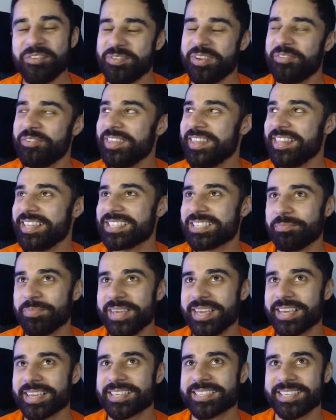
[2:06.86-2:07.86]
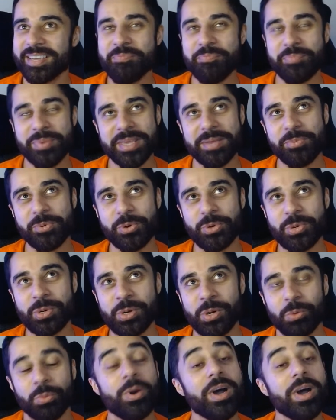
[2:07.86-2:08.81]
I think there's a mix. Some people,